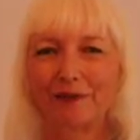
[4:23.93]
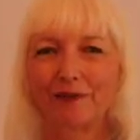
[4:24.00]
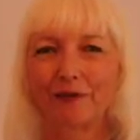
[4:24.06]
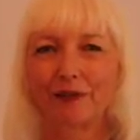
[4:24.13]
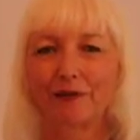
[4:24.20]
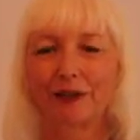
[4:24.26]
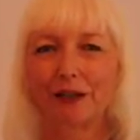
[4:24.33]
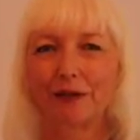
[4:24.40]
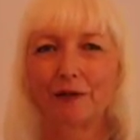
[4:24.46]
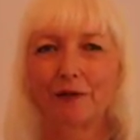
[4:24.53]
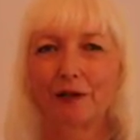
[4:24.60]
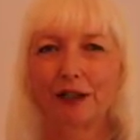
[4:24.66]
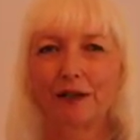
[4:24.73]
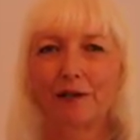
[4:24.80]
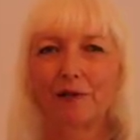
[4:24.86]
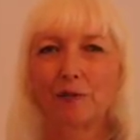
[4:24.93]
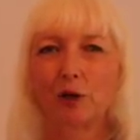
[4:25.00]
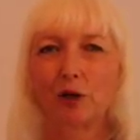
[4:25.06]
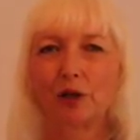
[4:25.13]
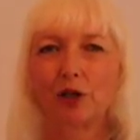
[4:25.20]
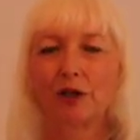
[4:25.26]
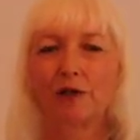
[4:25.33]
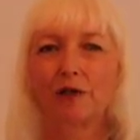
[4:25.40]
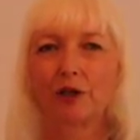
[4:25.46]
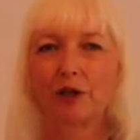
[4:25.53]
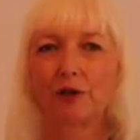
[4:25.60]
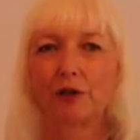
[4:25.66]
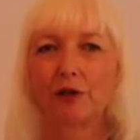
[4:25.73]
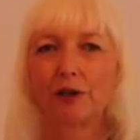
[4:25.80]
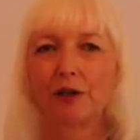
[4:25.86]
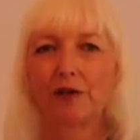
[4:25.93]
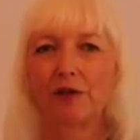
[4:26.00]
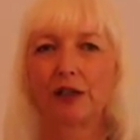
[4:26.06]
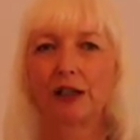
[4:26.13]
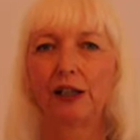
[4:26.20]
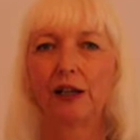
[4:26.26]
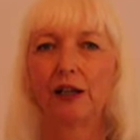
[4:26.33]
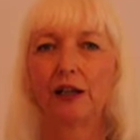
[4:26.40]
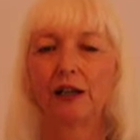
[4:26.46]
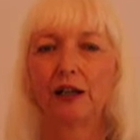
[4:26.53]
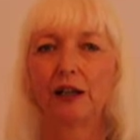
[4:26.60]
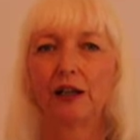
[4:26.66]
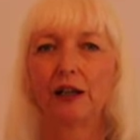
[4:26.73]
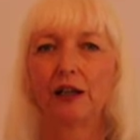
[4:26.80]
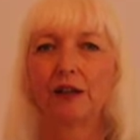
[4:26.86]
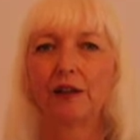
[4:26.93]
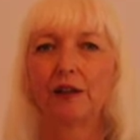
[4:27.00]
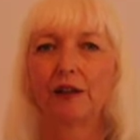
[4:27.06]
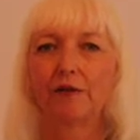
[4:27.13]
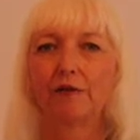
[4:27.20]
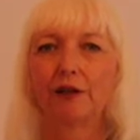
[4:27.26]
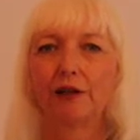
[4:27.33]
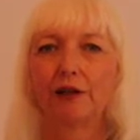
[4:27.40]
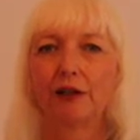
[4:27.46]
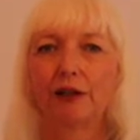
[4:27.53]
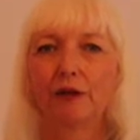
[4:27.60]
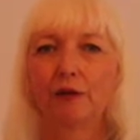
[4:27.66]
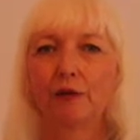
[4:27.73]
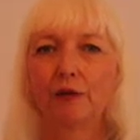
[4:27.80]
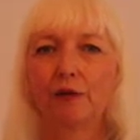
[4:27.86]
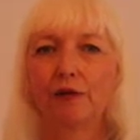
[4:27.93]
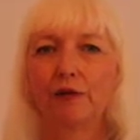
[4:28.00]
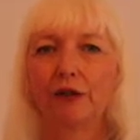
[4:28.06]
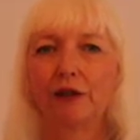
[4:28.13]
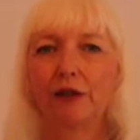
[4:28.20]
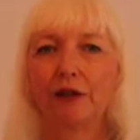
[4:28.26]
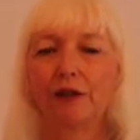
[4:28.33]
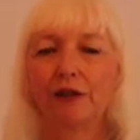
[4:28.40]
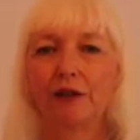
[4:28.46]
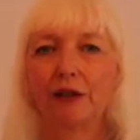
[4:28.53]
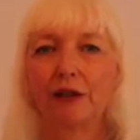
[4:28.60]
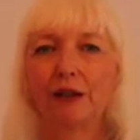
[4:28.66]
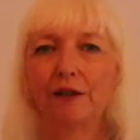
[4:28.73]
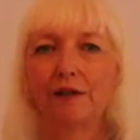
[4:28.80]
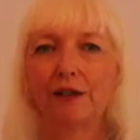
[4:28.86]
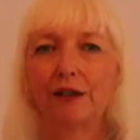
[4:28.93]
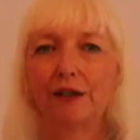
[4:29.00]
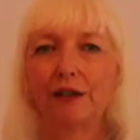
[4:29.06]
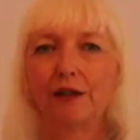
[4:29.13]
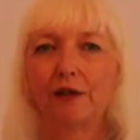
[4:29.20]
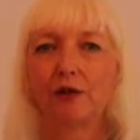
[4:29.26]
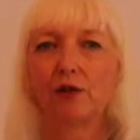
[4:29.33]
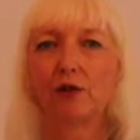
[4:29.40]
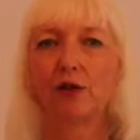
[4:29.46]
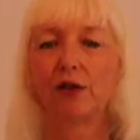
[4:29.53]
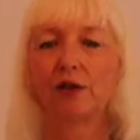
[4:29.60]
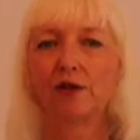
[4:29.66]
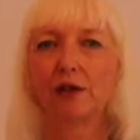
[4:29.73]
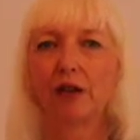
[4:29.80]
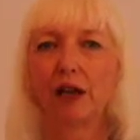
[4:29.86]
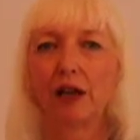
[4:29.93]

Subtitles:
When you look at small children, you can see they're very loose in the knees and in the joints.